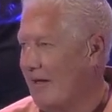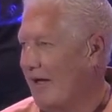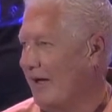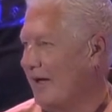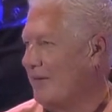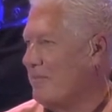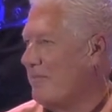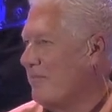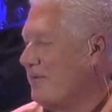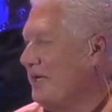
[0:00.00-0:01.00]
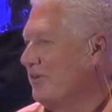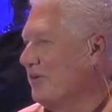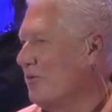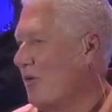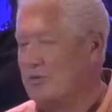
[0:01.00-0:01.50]
Um, he
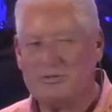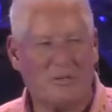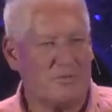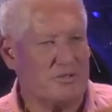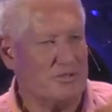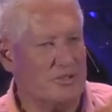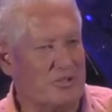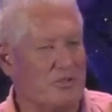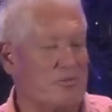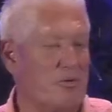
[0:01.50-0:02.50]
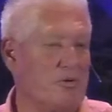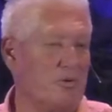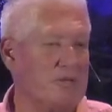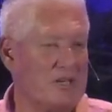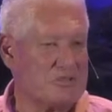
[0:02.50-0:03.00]
doesn't quote scripture, doesn't quote the
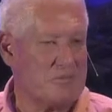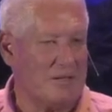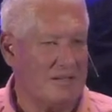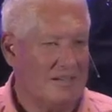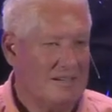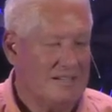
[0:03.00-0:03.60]
Old Testament.